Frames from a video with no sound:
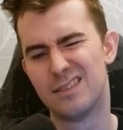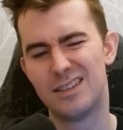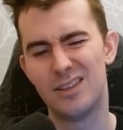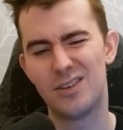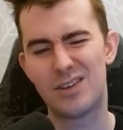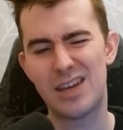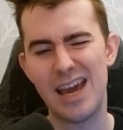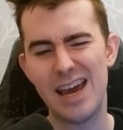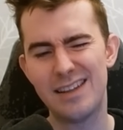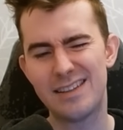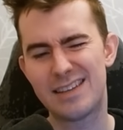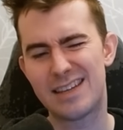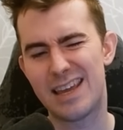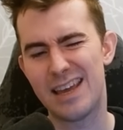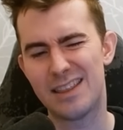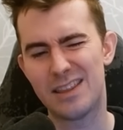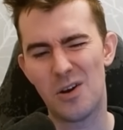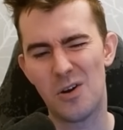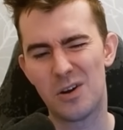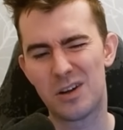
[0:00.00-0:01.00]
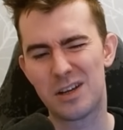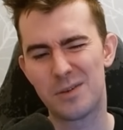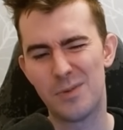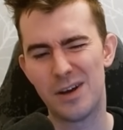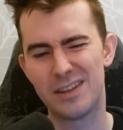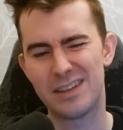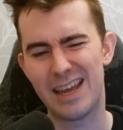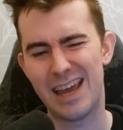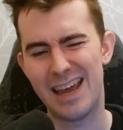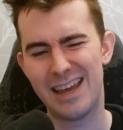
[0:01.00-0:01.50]
You can't get the
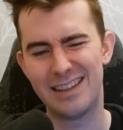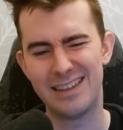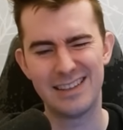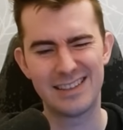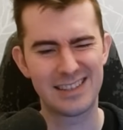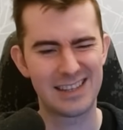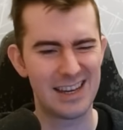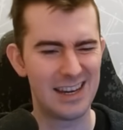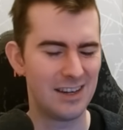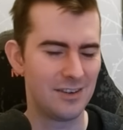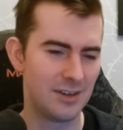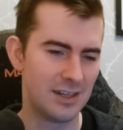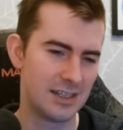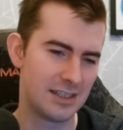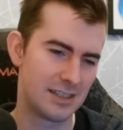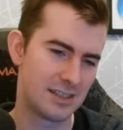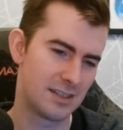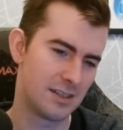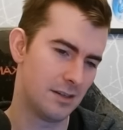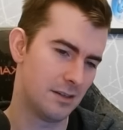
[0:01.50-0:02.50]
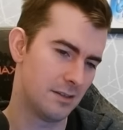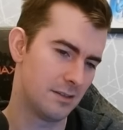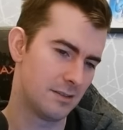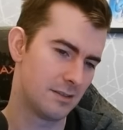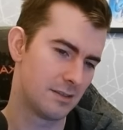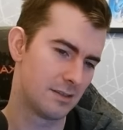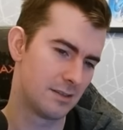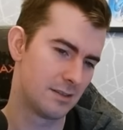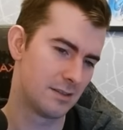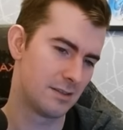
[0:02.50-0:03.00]
Archimond and this guy, right? So
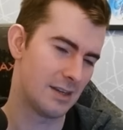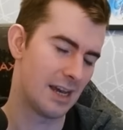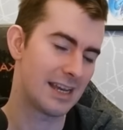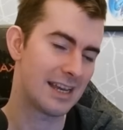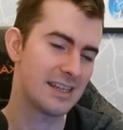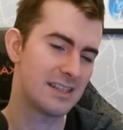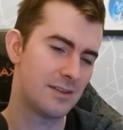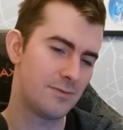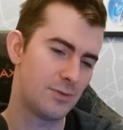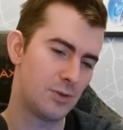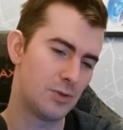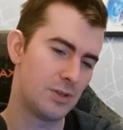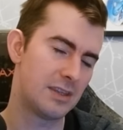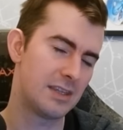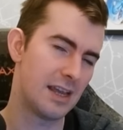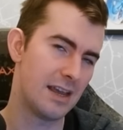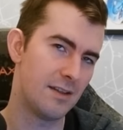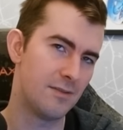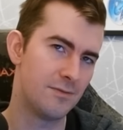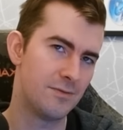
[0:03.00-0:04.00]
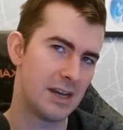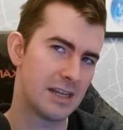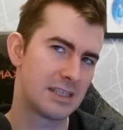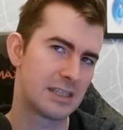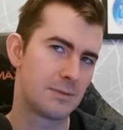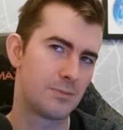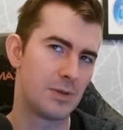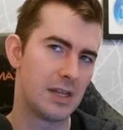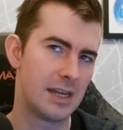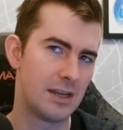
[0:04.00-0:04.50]
I guess if you did the
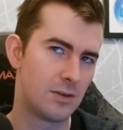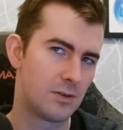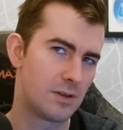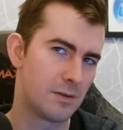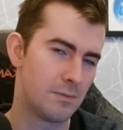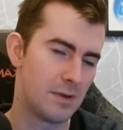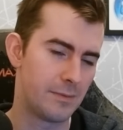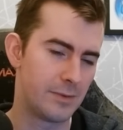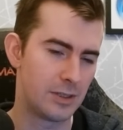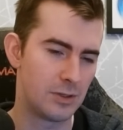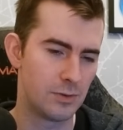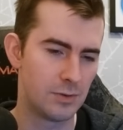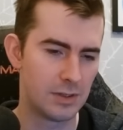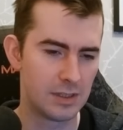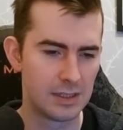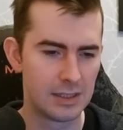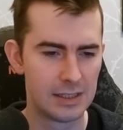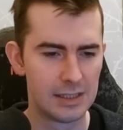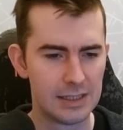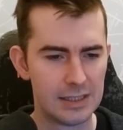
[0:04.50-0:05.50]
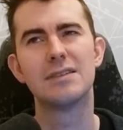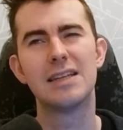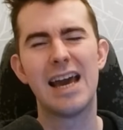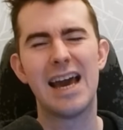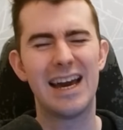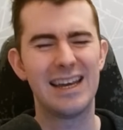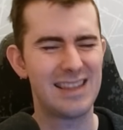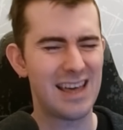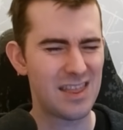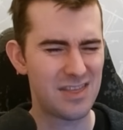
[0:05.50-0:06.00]
invest play, you could maybe do it.
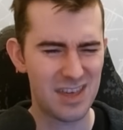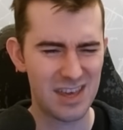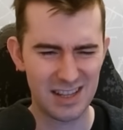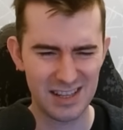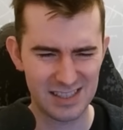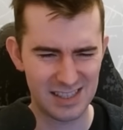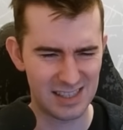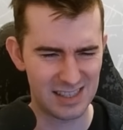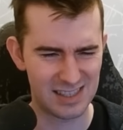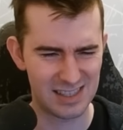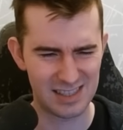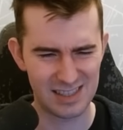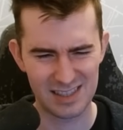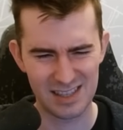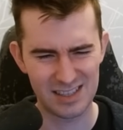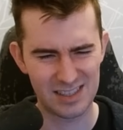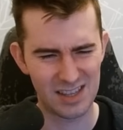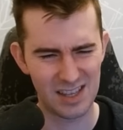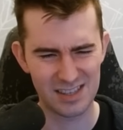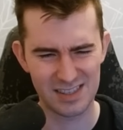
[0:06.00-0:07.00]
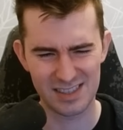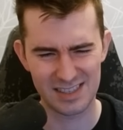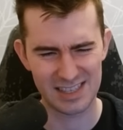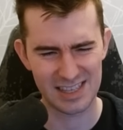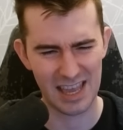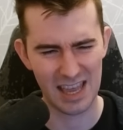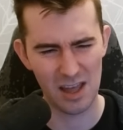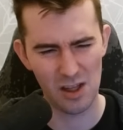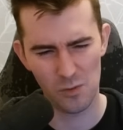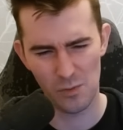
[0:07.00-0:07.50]
Yeah, I think this doesn't
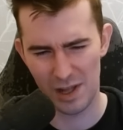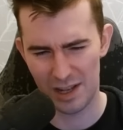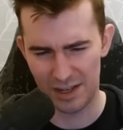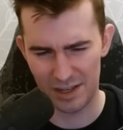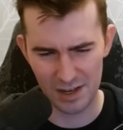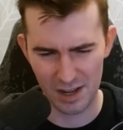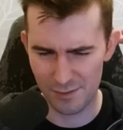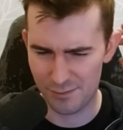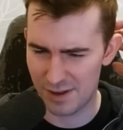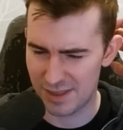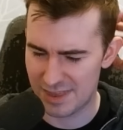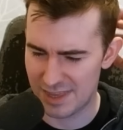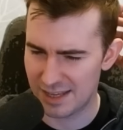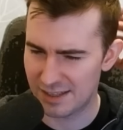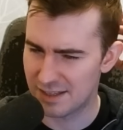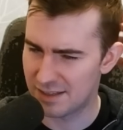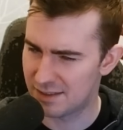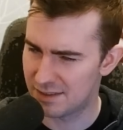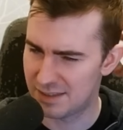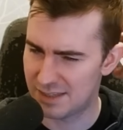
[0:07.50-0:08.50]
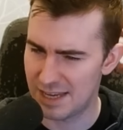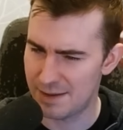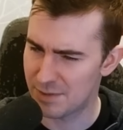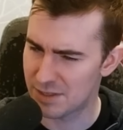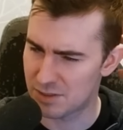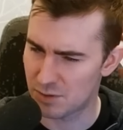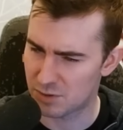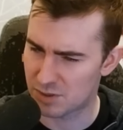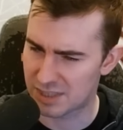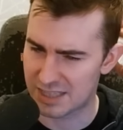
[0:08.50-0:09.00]
scale well enough. I think the
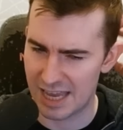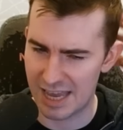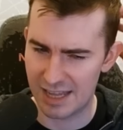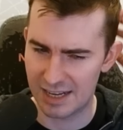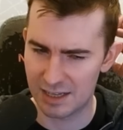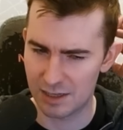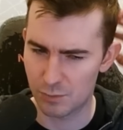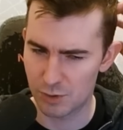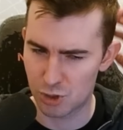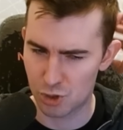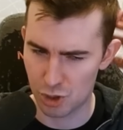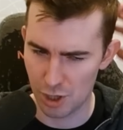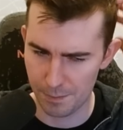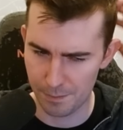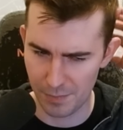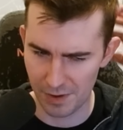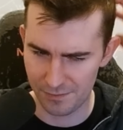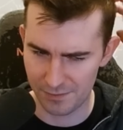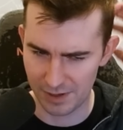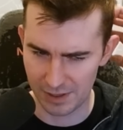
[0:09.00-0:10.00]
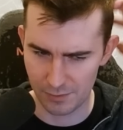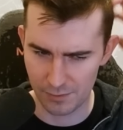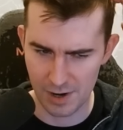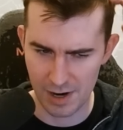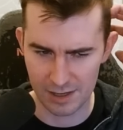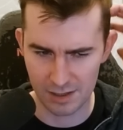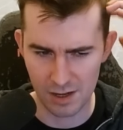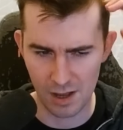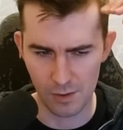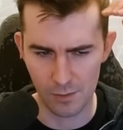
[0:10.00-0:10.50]
demons are scaling with shop buffing,
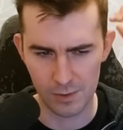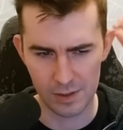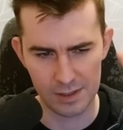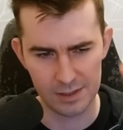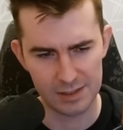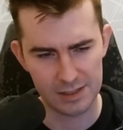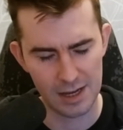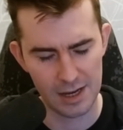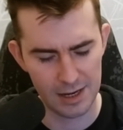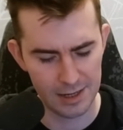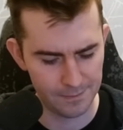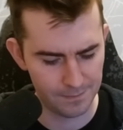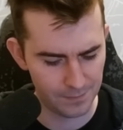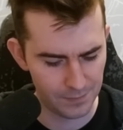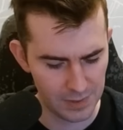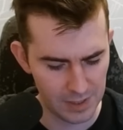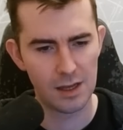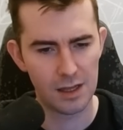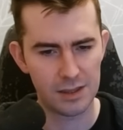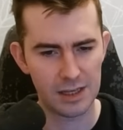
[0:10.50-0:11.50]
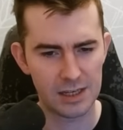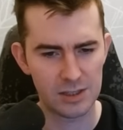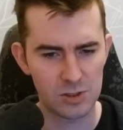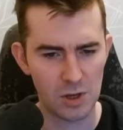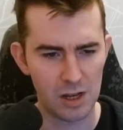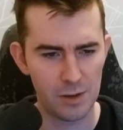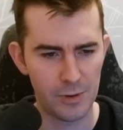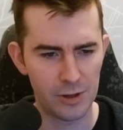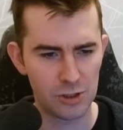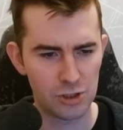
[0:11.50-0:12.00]
right? Not with this guy. I think it's
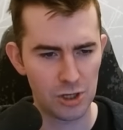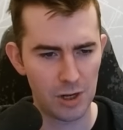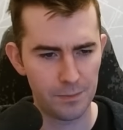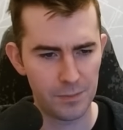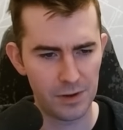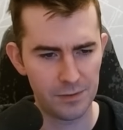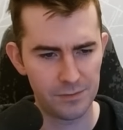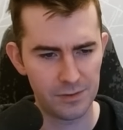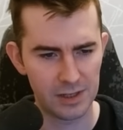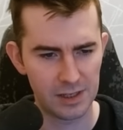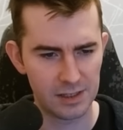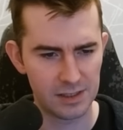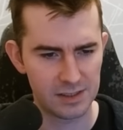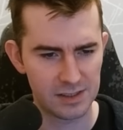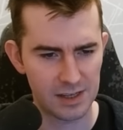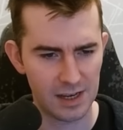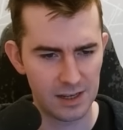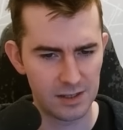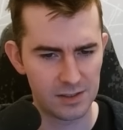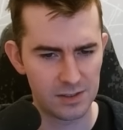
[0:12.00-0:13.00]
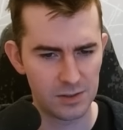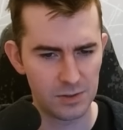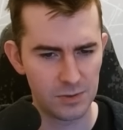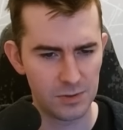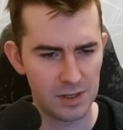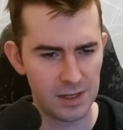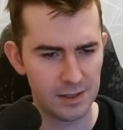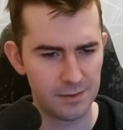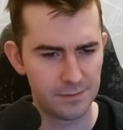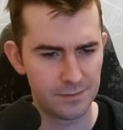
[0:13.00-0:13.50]
all about shop buffing, and this guy doesn't do
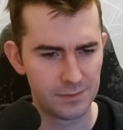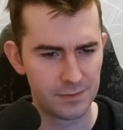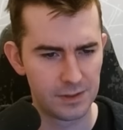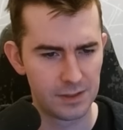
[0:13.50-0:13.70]
that.